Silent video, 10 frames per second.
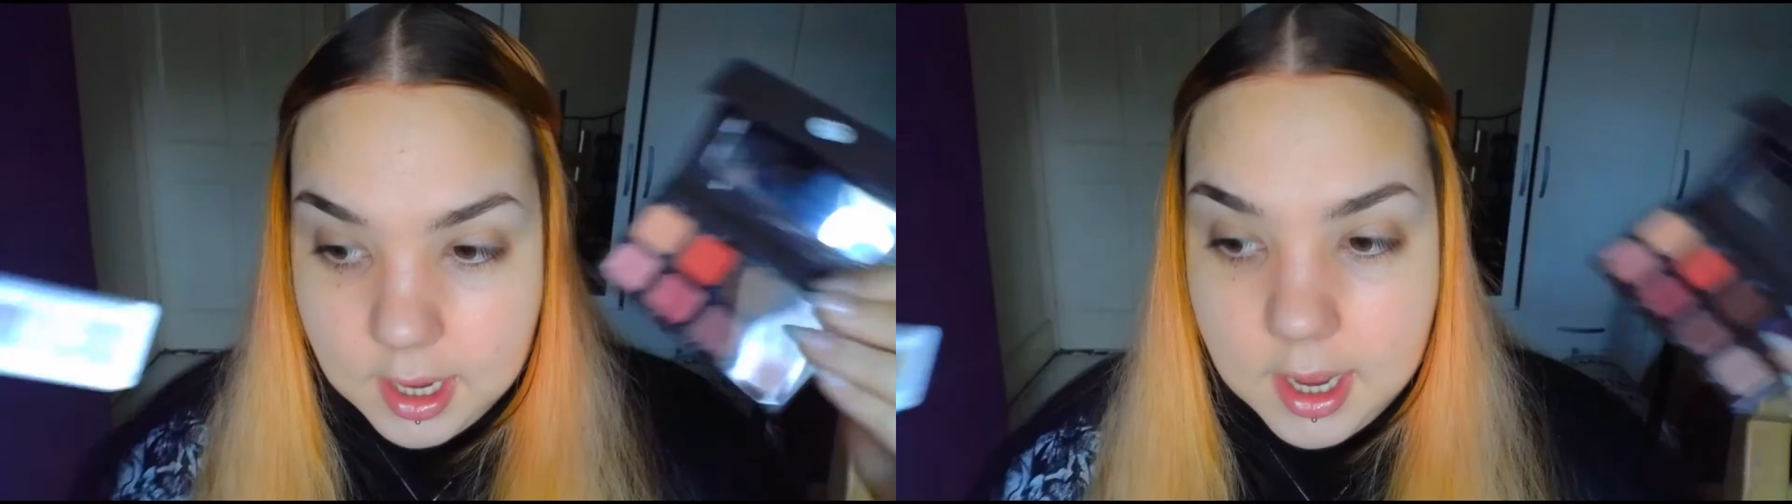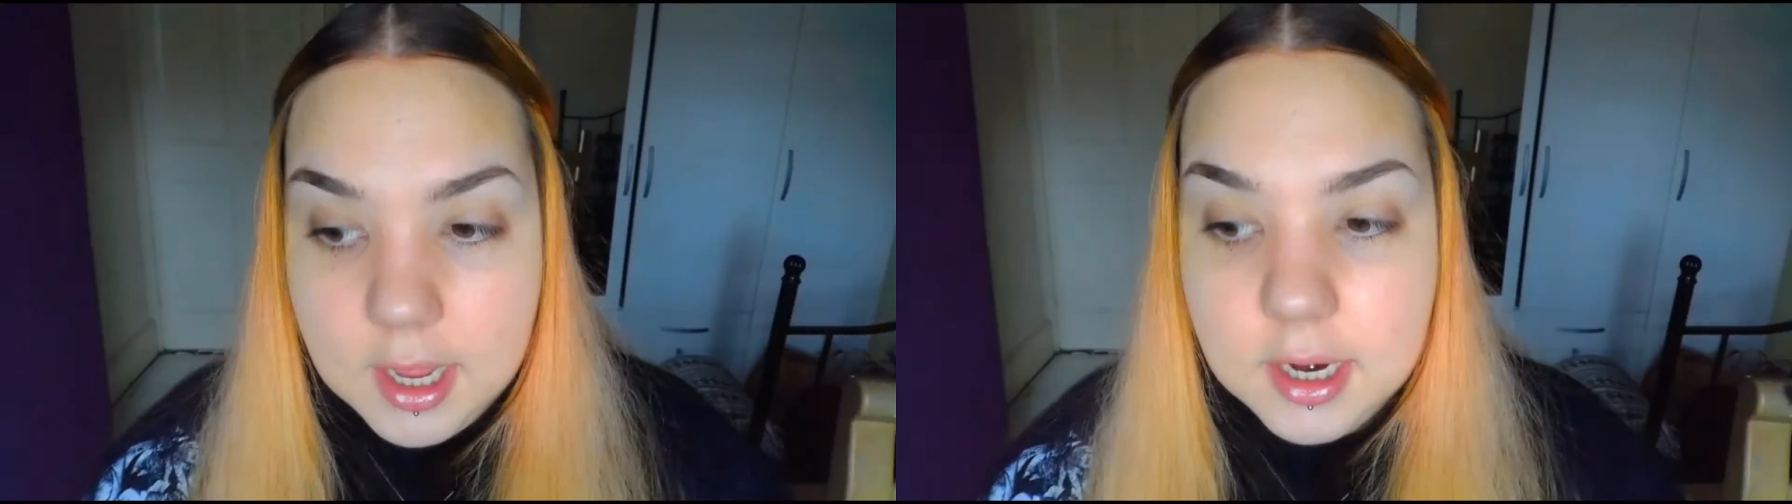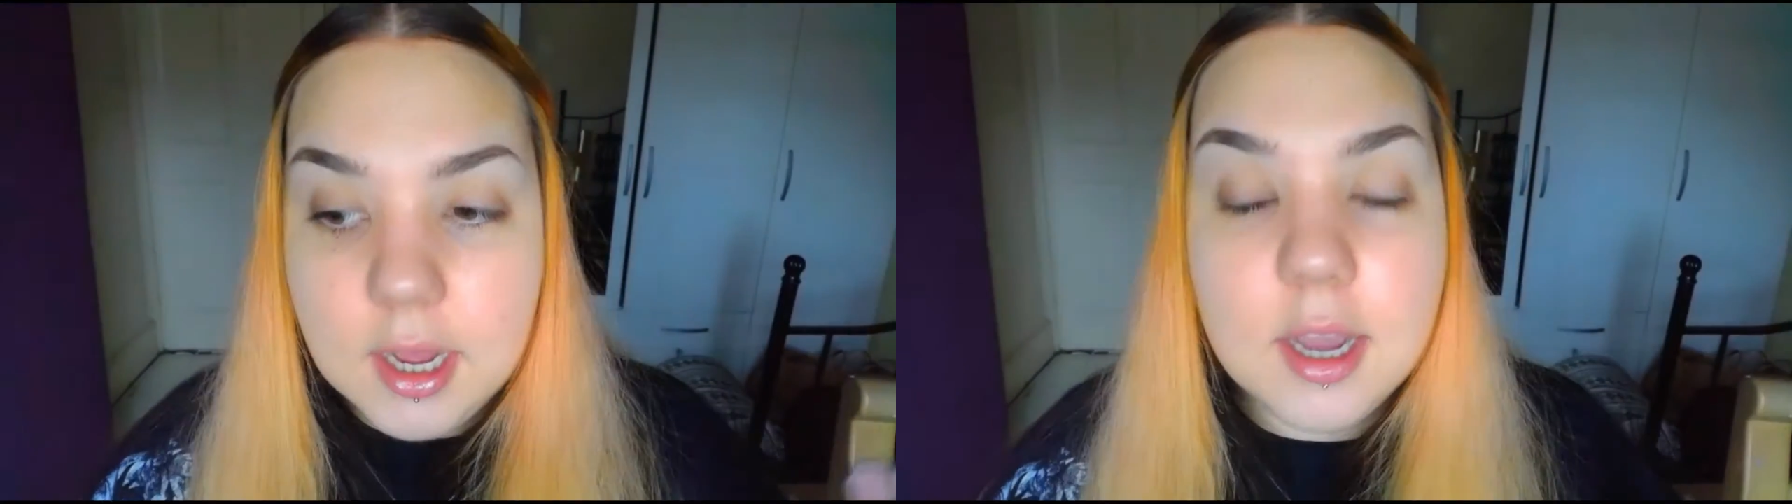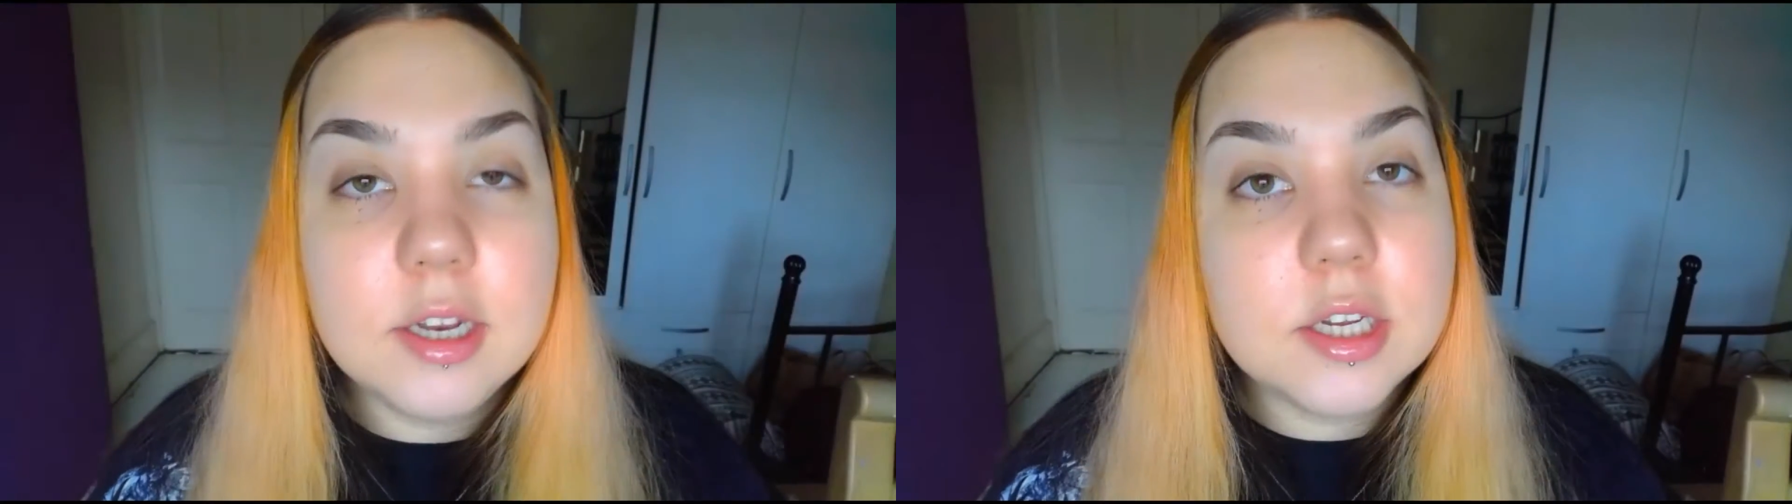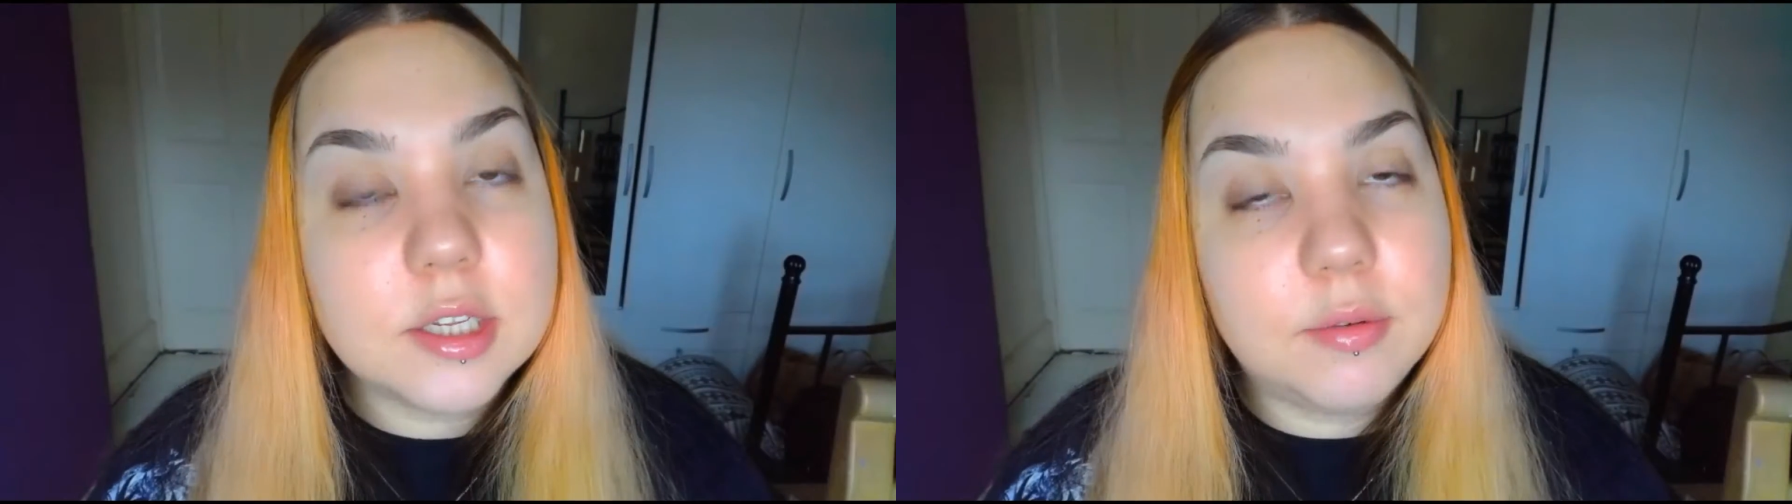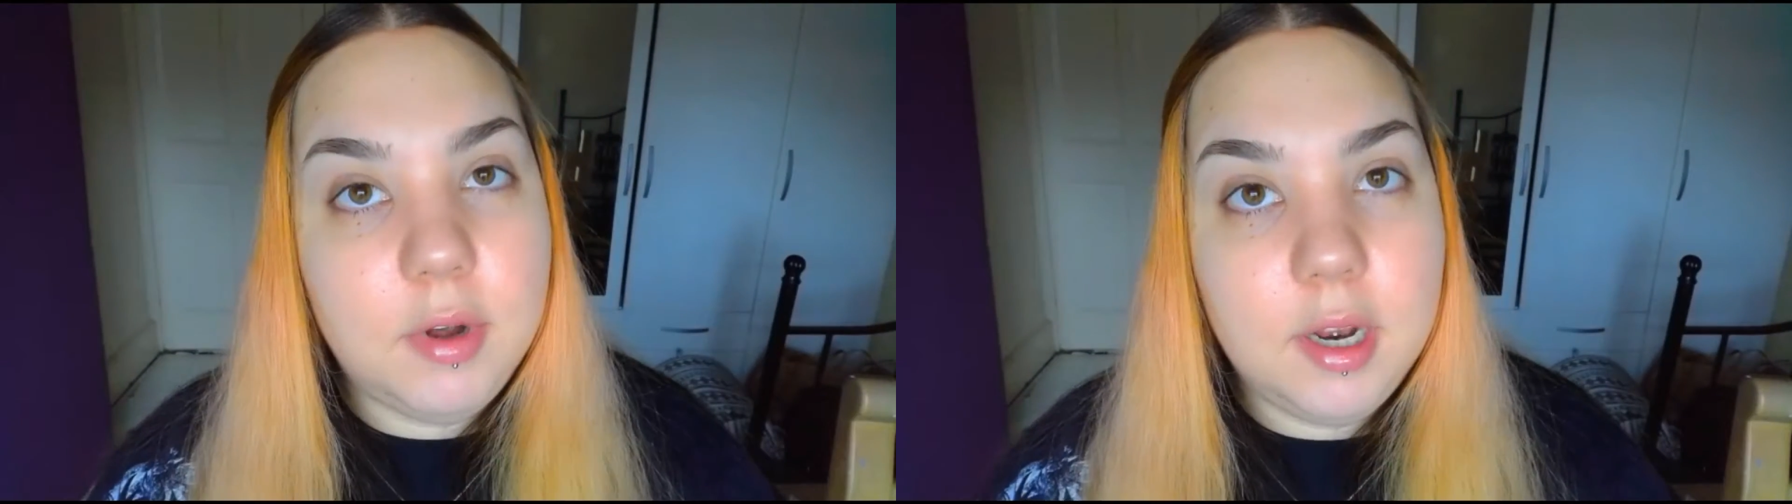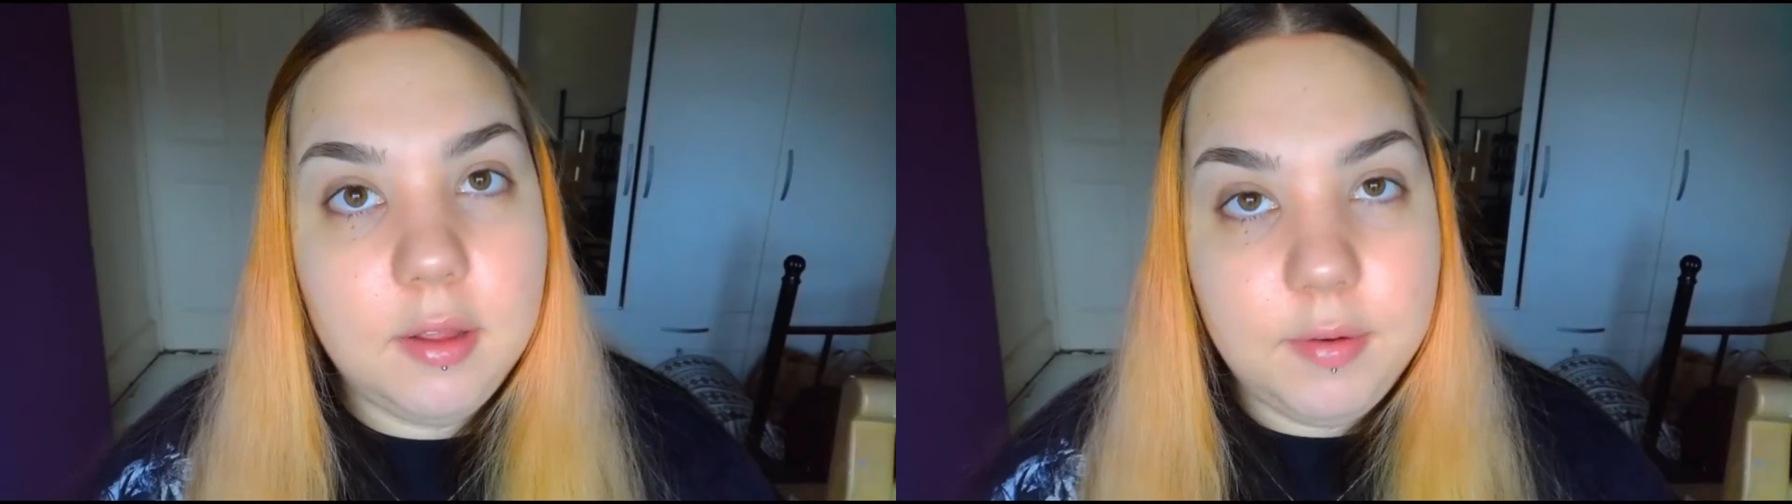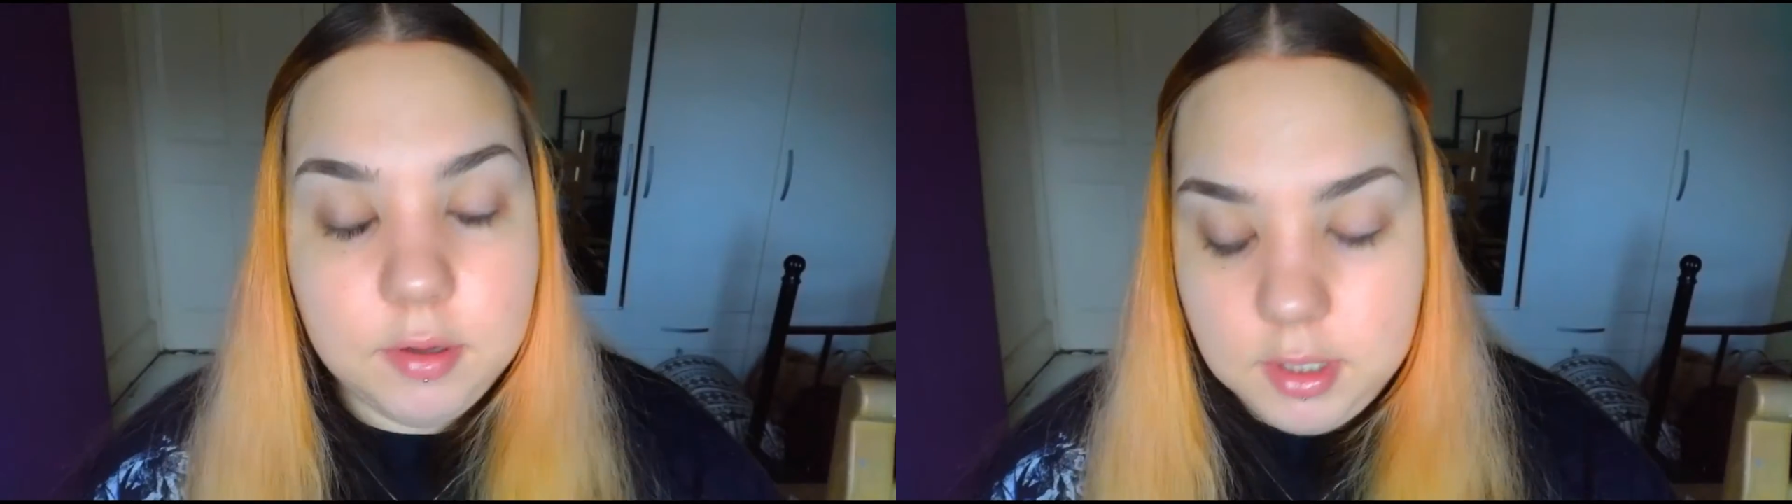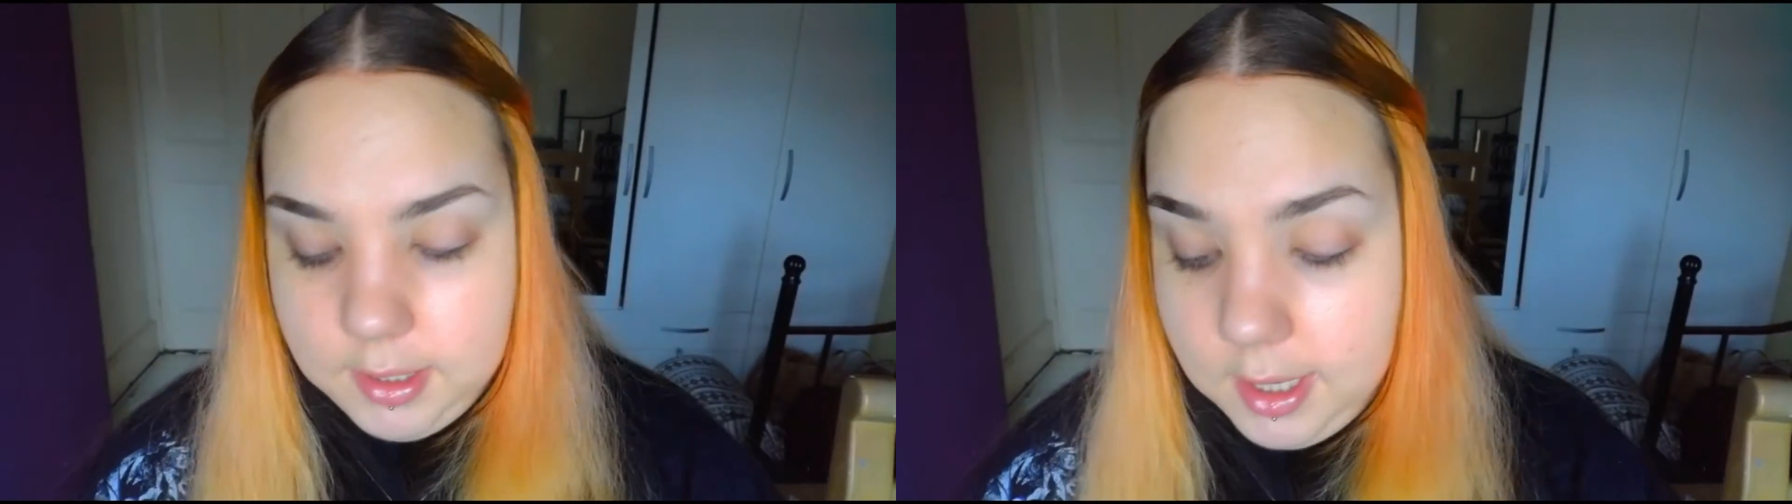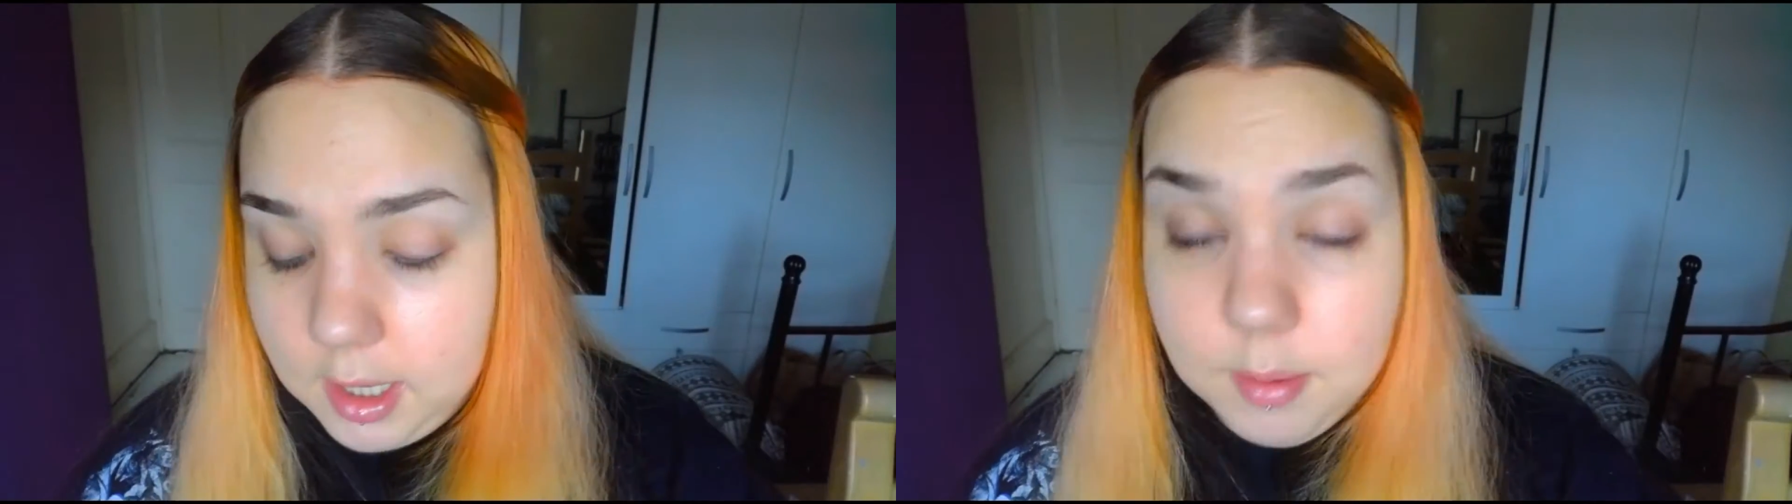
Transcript: and I just really felt like they